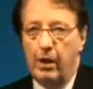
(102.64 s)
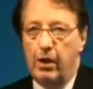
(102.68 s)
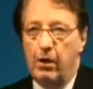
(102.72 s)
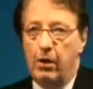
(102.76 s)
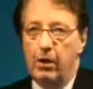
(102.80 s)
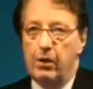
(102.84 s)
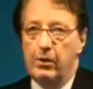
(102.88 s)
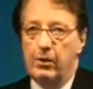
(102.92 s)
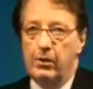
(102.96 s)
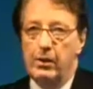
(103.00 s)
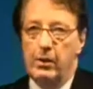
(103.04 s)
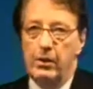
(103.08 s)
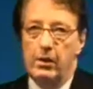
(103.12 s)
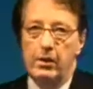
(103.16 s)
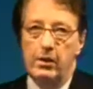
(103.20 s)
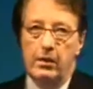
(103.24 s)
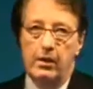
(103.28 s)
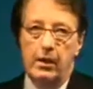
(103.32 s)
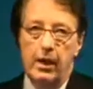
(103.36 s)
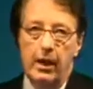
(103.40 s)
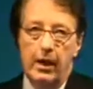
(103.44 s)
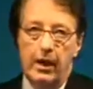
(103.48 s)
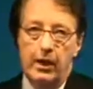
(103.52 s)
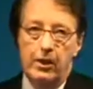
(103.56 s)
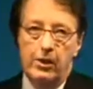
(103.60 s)
On
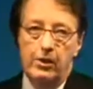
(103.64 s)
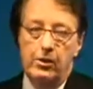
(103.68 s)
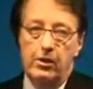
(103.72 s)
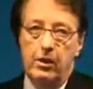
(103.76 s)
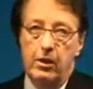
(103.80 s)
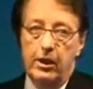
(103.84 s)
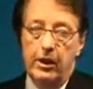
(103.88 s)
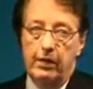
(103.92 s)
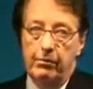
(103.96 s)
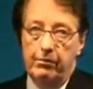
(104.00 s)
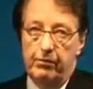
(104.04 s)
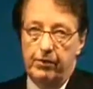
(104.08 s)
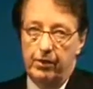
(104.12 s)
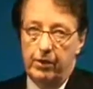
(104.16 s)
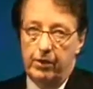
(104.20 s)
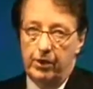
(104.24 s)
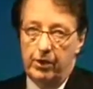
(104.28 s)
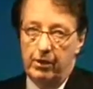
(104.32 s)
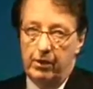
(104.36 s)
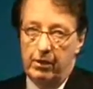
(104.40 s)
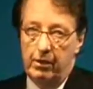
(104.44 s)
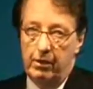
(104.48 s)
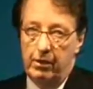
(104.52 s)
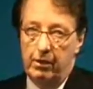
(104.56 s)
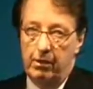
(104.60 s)
the electronic
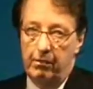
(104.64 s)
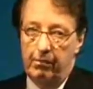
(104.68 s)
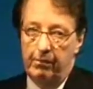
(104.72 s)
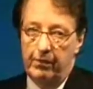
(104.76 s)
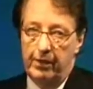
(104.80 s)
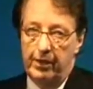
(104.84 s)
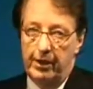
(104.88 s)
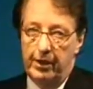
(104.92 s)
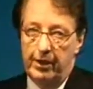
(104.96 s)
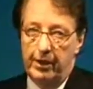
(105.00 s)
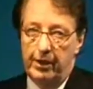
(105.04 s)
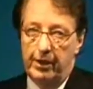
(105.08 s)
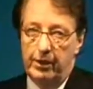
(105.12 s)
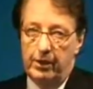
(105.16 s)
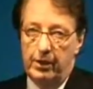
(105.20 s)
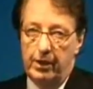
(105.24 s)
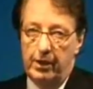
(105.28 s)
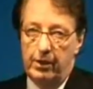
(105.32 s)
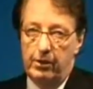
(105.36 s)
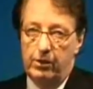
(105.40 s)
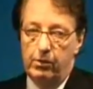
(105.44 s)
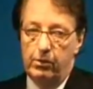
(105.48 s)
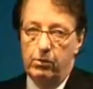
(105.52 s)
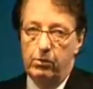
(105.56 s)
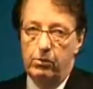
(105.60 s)
version of this
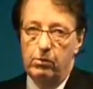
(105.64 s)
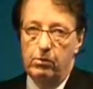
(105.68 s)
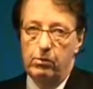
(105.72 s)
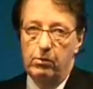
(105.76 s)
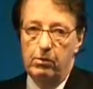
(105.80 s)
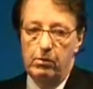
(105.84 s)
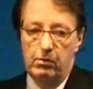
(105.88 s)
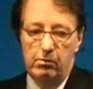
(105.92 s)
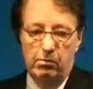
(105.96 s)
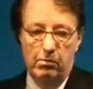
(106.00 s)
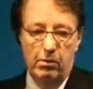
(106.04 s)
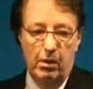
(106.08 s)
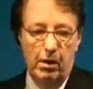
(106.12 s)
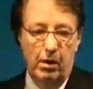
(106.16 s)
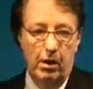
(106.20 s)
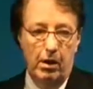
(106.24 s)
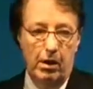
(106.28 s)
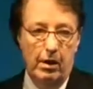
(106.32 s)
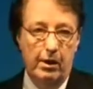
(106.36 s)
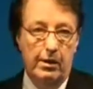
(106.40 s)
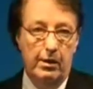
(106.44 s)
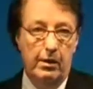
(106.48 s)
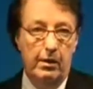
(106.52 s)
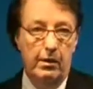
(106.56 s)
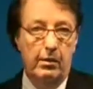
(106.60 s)
tool,
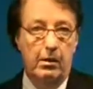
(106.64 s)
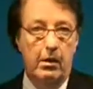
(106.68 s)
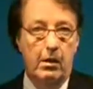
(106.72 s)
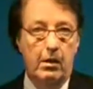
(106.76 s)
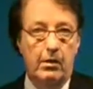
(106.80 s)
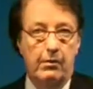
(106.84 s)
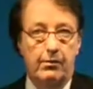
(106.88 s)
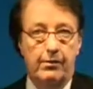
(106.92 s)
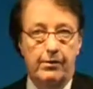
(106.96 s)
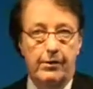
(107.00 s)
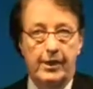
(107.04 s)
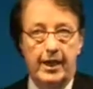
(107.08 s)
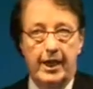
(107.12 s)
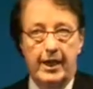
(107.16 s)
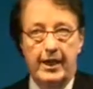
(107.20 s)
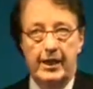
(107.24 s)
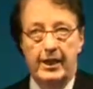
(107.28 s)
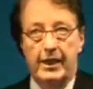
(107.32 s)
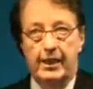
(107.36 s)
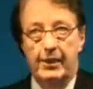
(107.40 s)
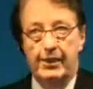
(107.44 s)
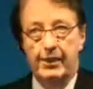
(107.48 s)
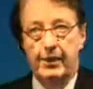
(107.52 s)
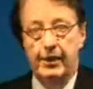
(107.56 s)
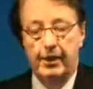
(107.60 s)
there are a
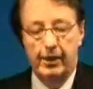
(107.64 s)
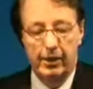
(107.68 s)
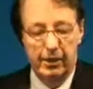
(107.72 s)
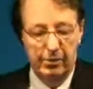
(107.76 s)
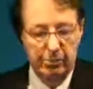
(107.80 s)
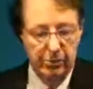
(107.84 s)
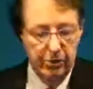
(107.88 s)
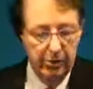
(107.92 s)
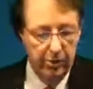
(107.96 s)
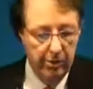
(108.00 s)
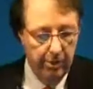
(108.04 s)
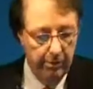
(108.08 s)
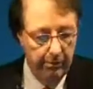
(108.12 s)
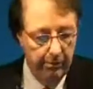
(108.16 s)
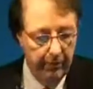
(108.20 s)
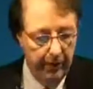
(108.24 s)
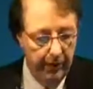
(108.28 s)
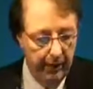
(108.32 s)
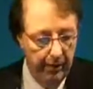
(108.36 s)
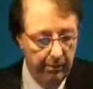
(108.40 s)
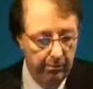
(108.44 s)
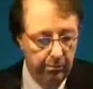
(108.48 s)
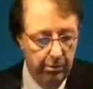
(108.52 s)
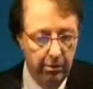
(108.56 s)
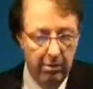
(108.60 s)
variety of things which are
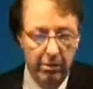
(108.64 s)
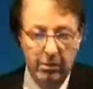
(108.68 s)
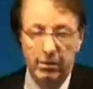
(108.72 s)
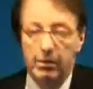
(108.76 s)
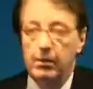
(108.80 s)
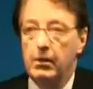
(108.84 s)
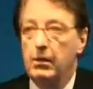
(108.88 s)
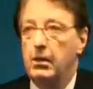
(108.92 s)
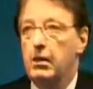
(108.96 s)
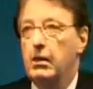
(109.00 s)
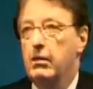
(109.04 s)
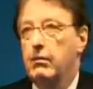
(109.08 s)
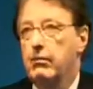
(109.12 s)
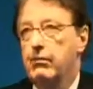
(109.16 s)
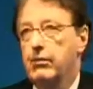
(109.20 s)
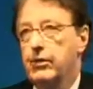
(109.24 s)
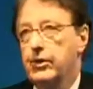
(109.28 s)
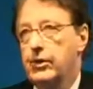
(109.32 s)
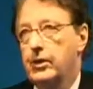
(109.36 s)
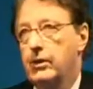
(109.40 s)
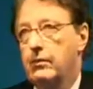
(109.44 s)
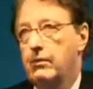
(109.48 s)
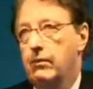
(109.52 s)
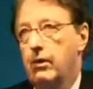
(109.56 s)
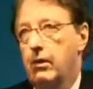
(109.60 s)
available.
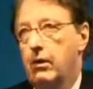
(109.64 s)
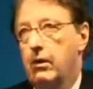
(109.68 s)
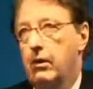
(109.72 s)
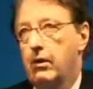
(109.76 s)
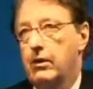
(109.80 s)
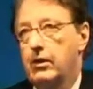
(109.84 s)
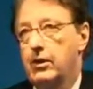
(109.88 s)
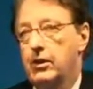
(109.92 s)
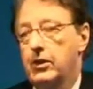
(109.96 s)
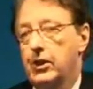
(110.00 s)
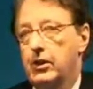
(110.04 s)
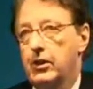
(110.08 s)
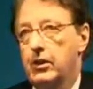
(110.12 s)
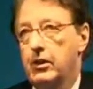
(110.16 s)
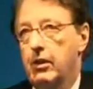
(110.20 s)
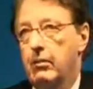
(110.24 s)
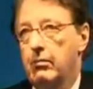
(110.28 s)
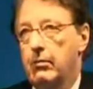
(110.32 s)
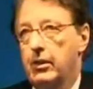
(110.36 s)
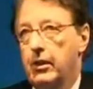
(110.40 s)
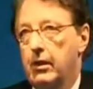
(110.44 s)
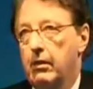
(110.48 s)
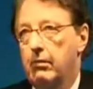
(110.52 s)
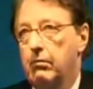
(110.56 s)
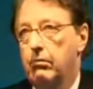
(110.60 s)
First of all, there's a
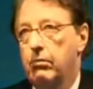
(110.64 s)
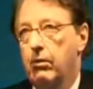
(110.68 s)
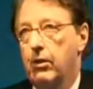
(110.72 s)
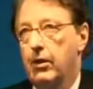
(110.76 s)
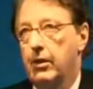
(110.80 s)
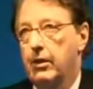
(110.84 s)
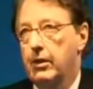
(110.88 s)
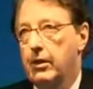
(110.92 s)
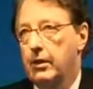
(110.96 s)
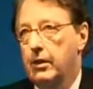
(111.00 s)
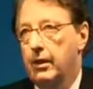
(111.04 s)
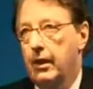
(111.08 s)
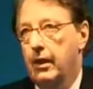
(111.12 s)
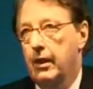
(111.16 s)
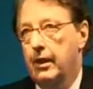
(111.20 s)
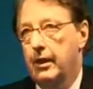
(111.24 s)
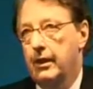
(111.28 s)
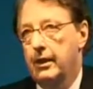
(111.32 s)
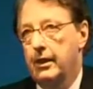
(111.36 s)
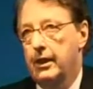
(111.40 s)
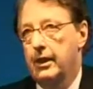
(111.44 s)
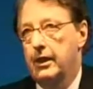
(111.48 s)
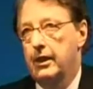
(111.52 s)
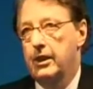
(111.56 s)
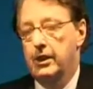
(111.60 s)
summary of what
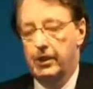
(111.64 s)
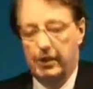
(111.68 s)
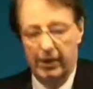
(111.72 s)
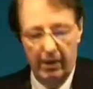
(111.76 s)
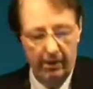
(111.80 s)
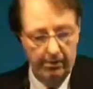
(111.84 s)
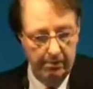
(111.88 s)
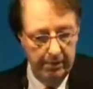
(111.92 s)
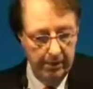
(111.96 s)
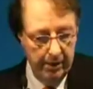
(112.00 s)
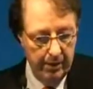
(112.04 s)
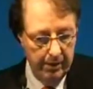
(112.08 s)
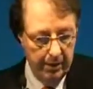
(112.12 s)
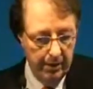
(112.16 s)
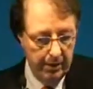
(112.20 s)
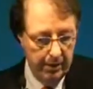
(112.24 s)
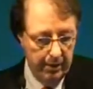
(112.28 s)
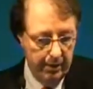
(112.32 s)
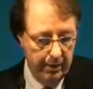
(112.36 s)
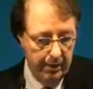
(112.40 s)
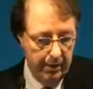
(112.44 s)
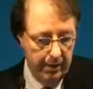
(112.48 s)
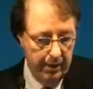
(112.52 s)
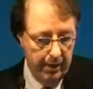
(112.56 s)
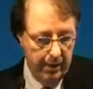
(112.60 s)
each step
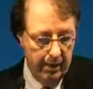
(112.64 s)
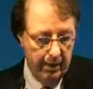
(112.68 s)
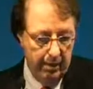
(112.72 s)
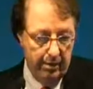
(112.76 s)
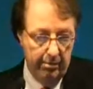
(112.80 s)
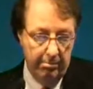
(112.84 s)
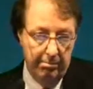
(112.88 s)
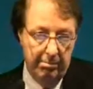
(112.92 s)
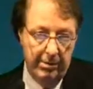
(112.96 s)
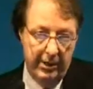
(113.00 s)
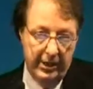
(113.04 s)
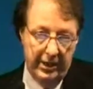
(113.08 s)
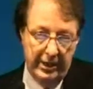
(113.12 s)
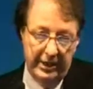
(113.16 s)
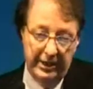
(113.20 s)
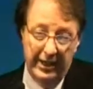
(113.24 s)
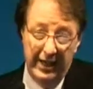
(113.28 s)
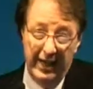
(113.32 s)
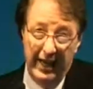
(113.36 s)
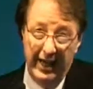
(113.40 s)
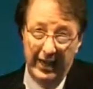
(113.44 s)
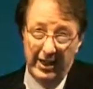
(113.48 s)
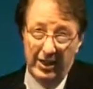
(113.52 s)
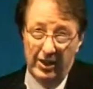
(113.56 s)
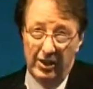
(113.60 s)
is, but
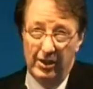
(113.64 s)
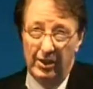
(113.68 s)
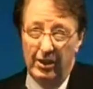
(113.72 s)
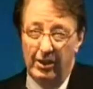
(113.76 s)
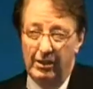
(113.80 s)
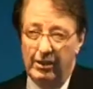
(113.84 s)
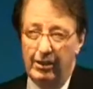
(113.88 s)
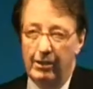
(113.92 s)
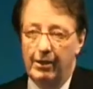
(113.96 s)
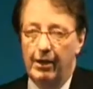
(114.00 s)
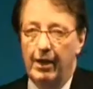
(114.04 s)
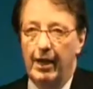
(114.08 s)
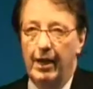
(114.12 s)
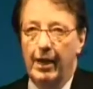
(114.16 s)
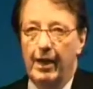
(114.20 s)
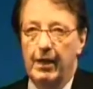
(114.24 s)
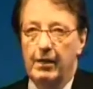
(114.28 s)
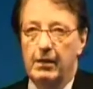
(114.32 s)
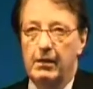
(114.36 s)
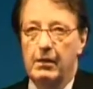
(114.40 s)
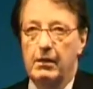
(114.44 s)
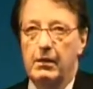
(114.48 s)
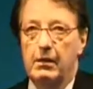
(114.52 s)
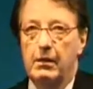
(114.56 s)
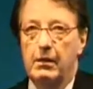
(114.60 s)
attached to that,